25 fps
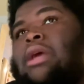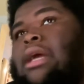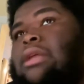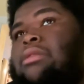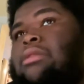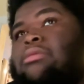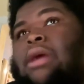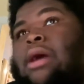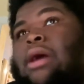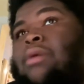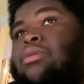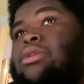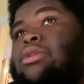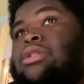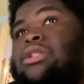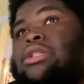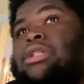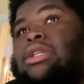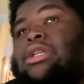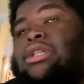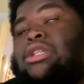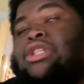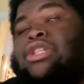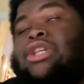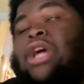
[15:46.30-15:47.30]
I was
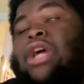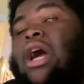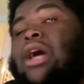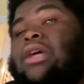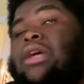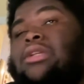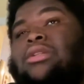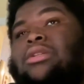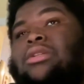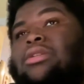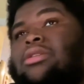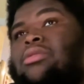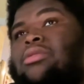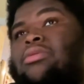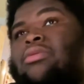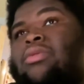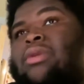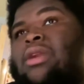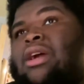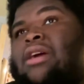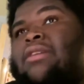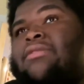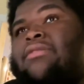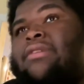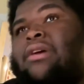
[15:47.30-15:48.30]
shocked when
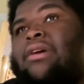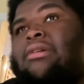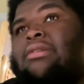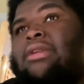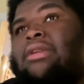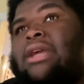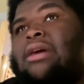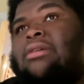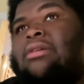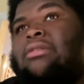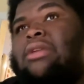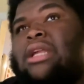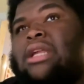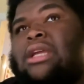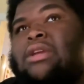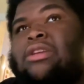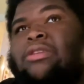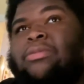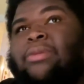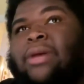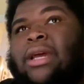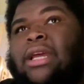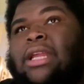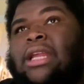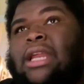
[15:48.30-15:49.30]
I found out that he was
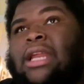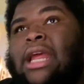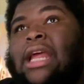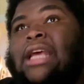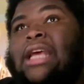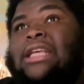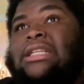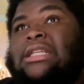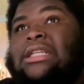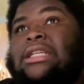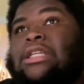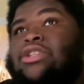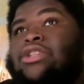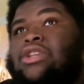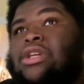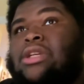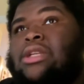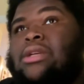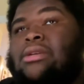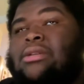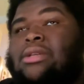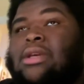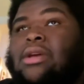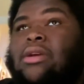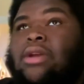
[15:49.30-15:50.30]
playing and asking a trailer. I
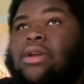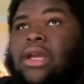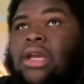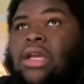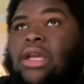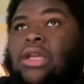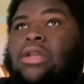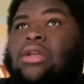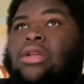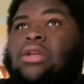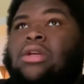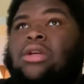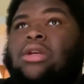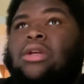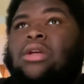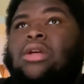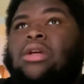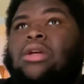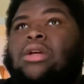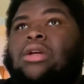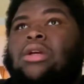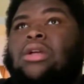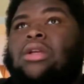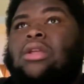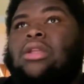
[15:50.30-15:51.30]
was like, okay,
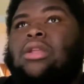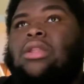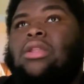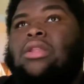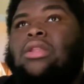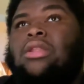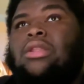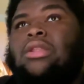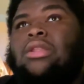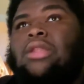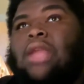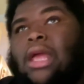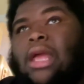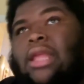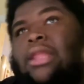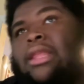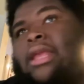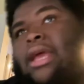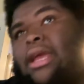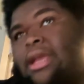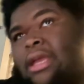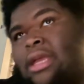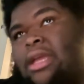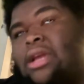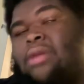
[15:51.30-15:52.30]

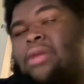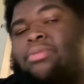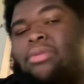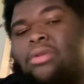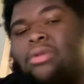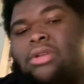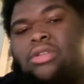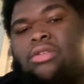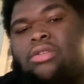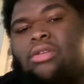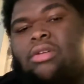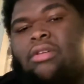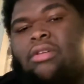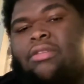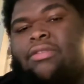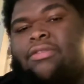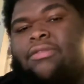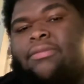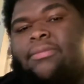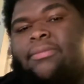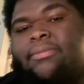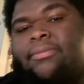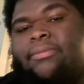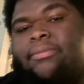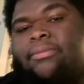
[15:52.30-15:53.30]
that he could pull this off.
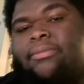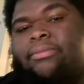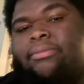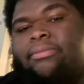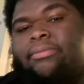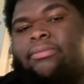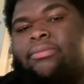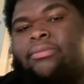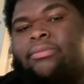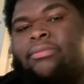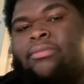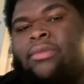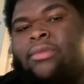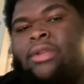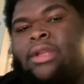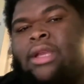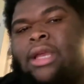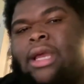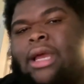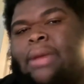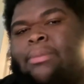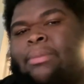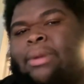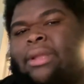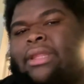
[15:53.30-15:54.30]

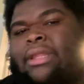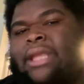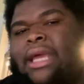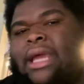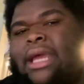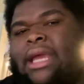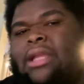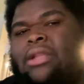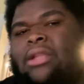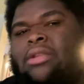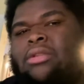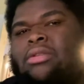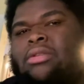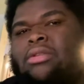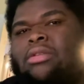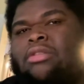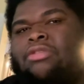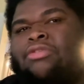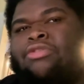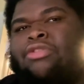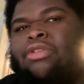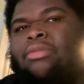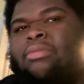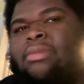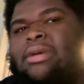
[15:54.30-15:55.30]
But then a
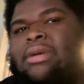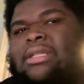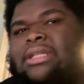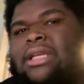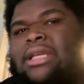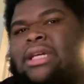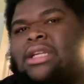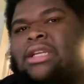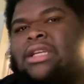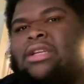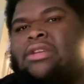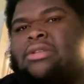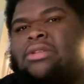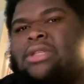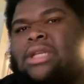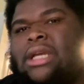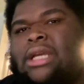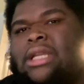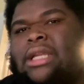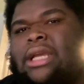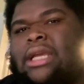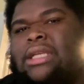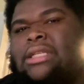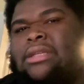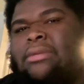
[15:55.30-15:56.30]
few months later, you saying
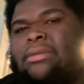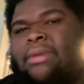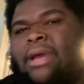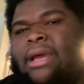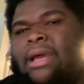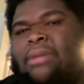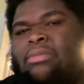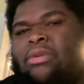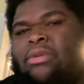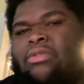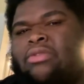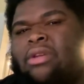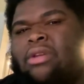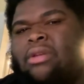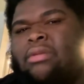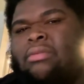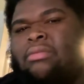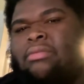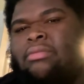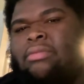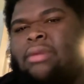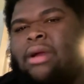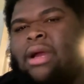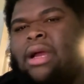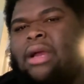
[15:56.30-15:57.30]
that it's a bad movie
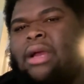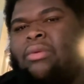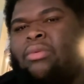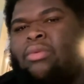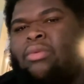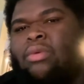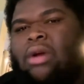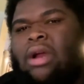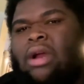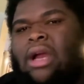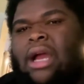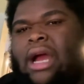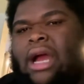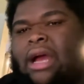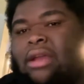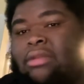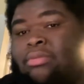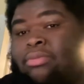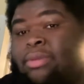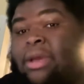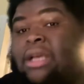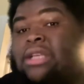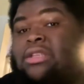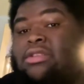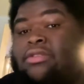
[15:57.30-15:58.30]

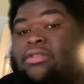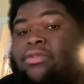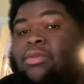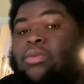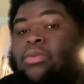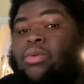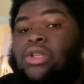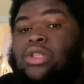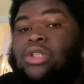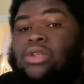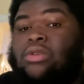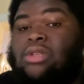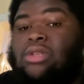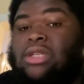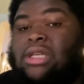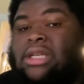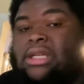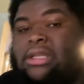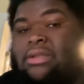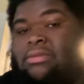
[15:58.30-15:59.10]
based off of what you seen.